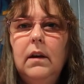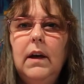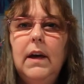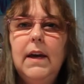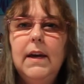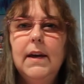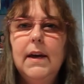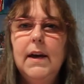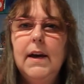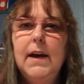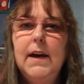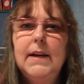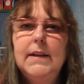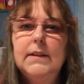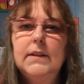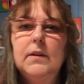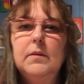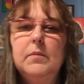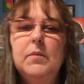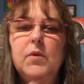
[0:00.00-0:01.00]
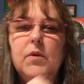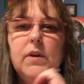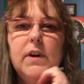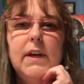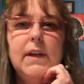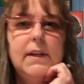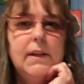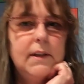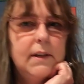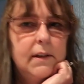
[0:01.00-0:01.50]
Hey guys, good
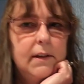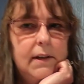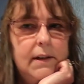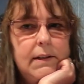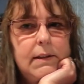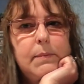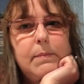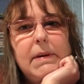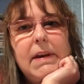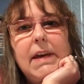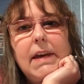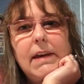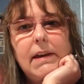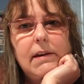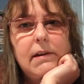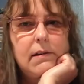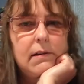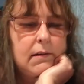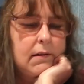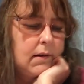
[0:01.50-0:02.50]
morning. It's me.